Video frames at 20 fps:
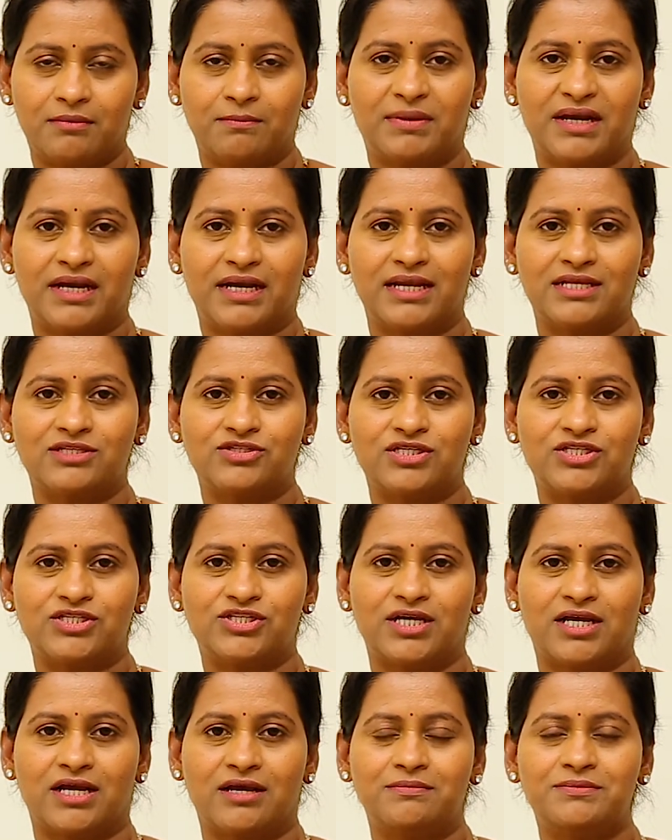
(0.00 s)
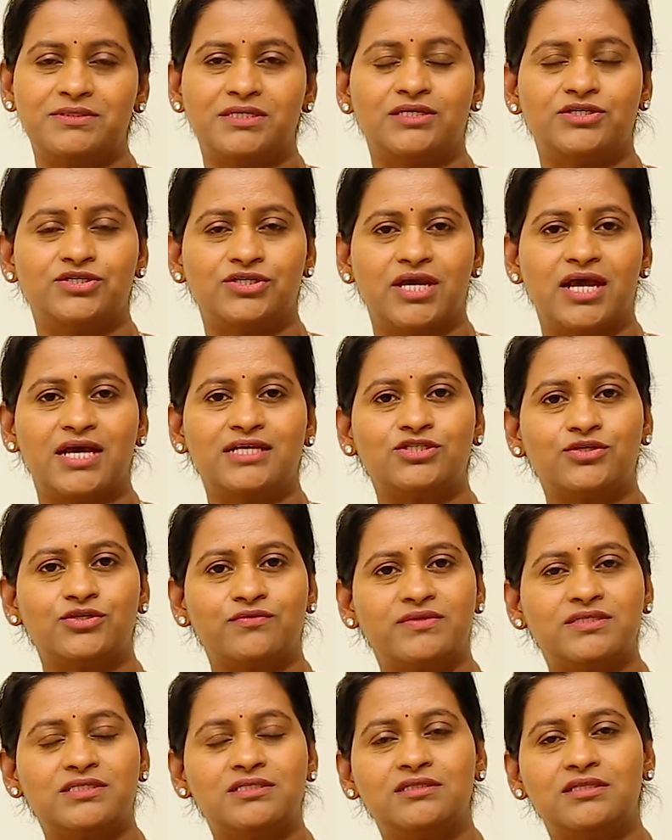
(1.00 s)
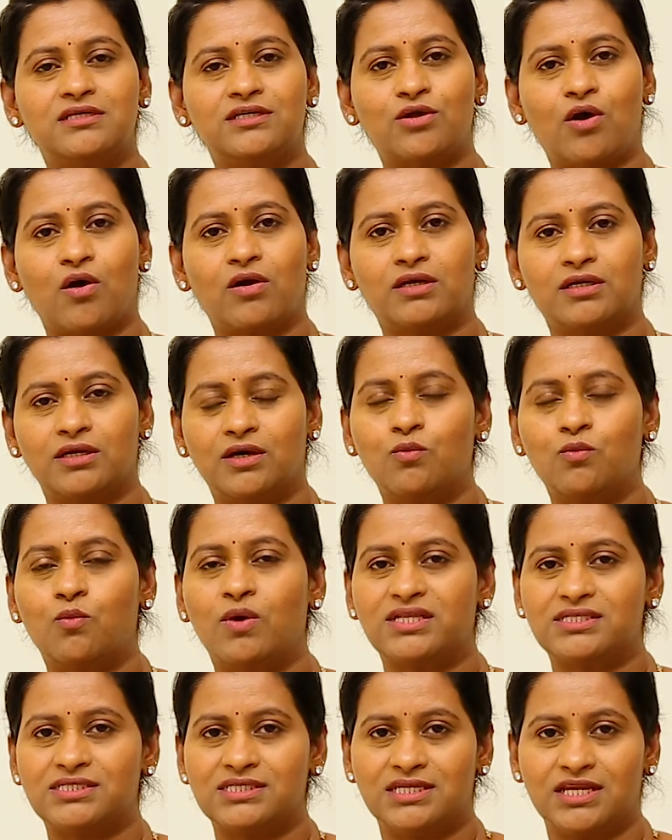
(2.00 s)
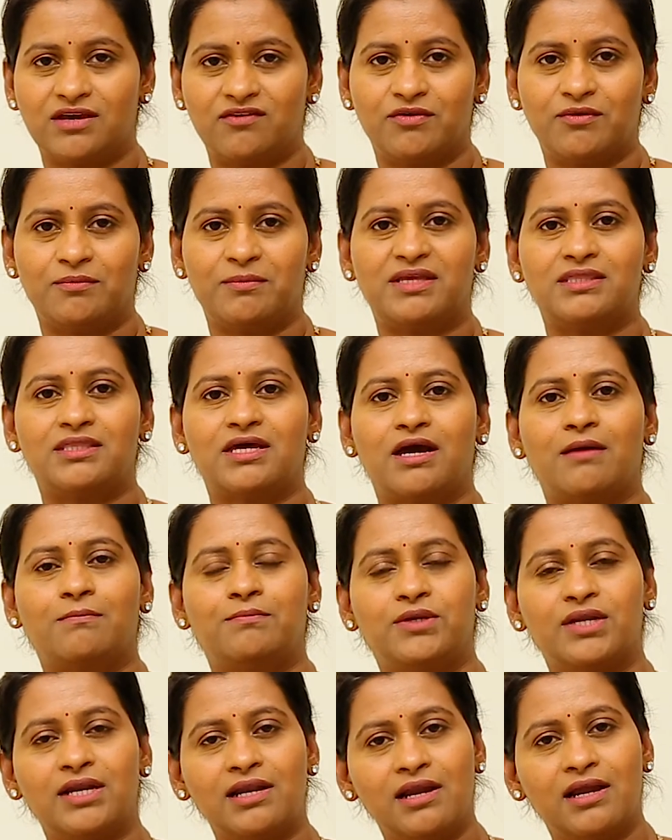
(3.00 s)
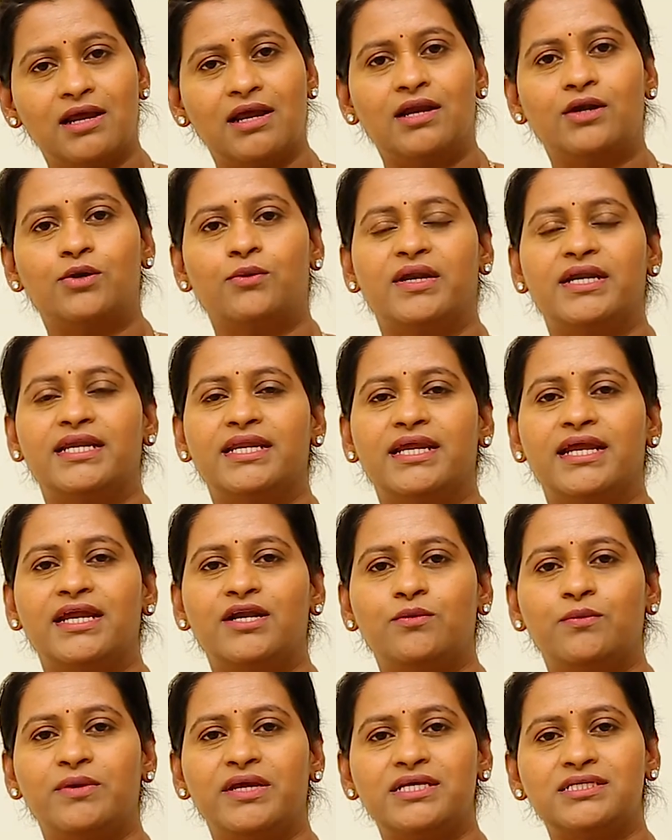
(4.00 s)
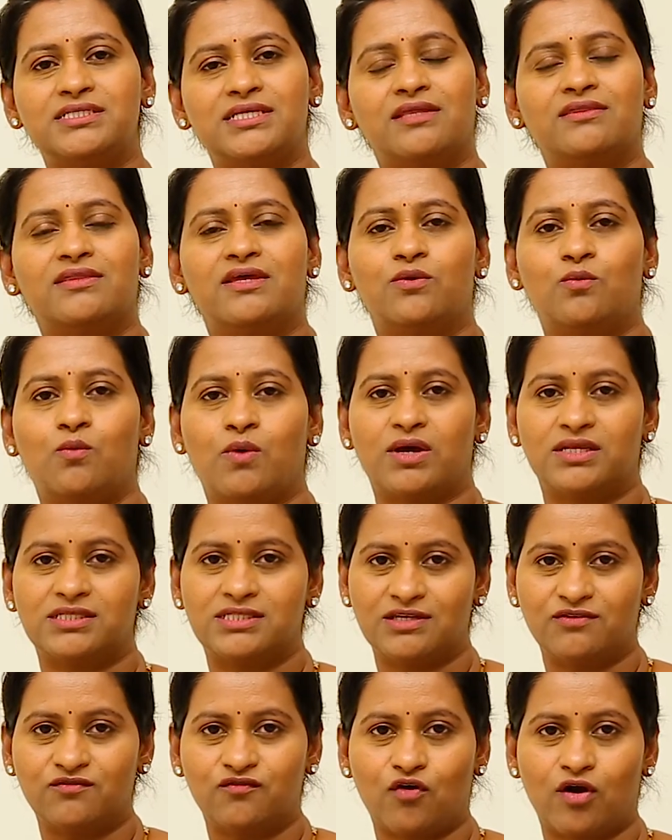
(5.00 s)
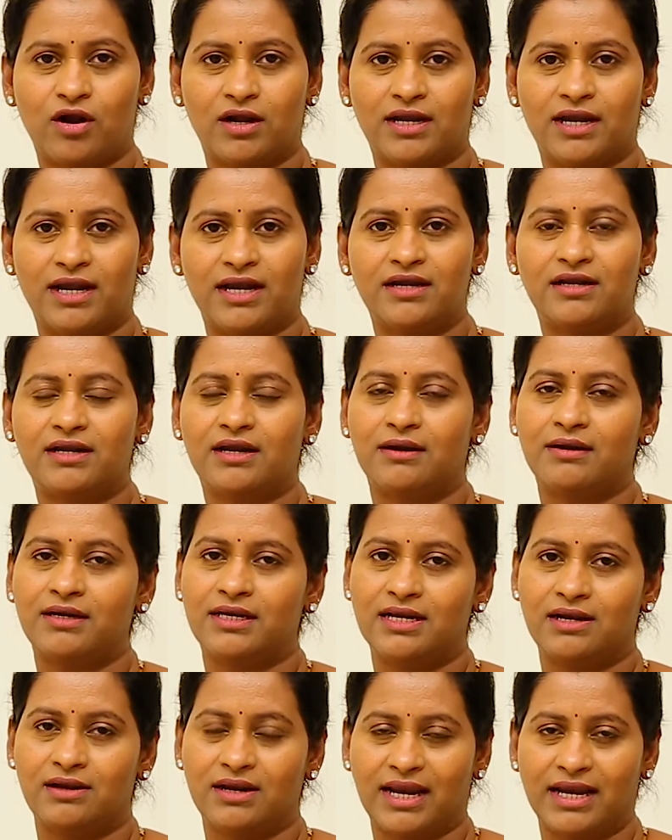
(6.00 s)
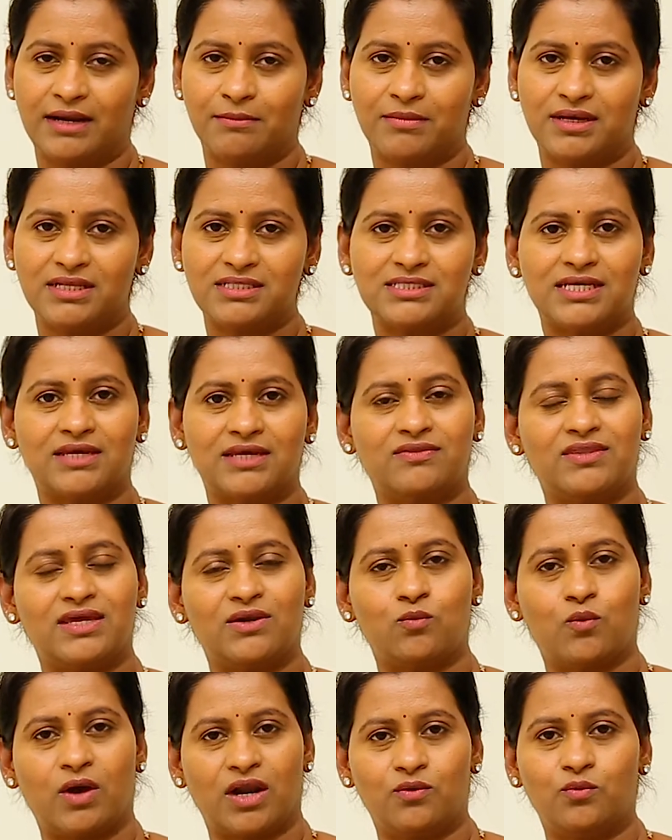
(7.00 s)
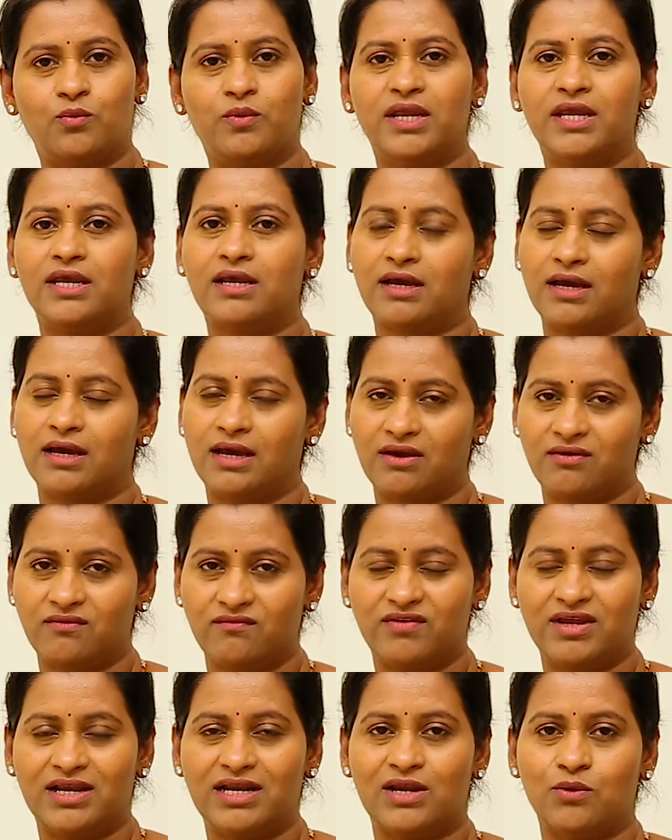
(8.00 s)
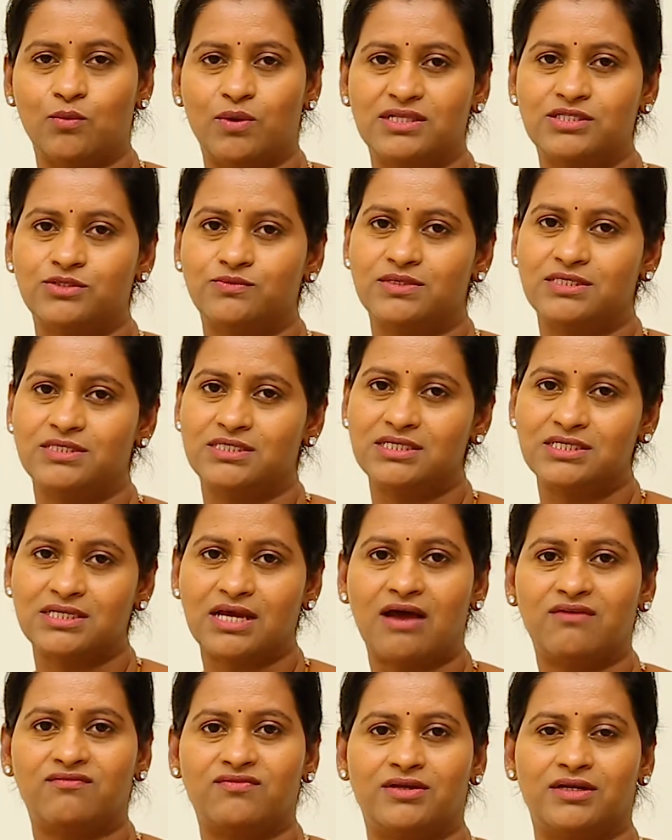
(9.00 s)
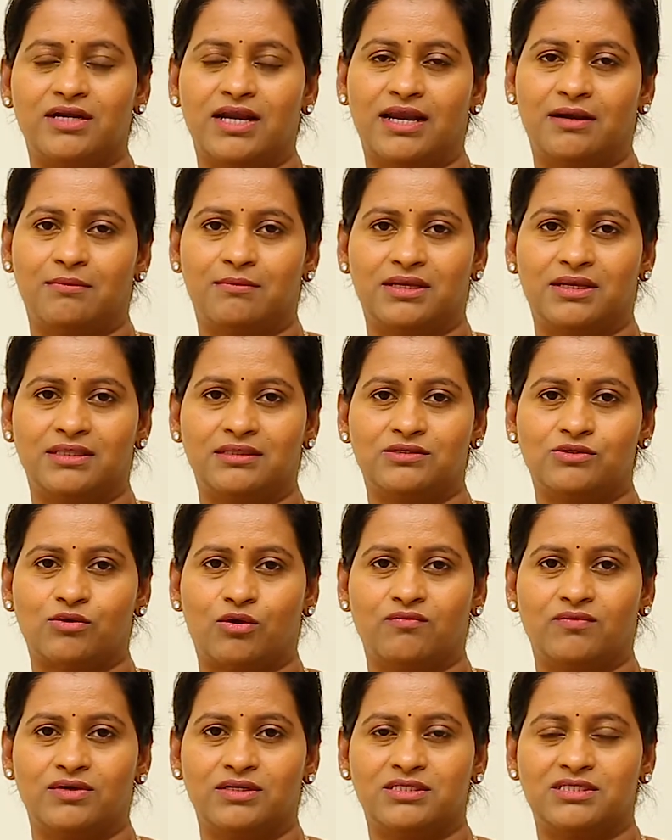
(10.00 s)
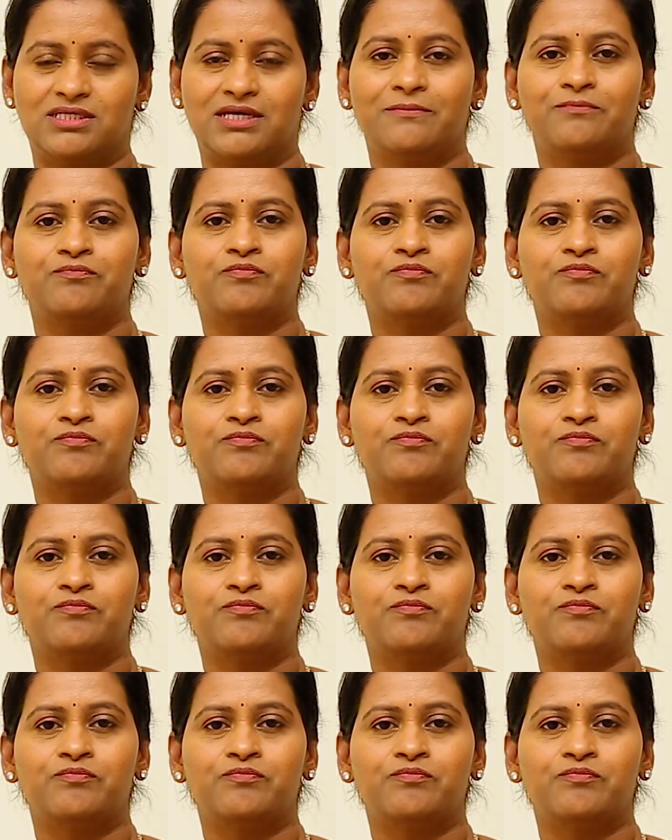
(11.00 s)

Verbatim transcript: pregnancy checkups. She has to visit the doctor once in every month up till 28 weeks, and then once in fortnight until 9 months, and then weekly once visit after 9 months onwards.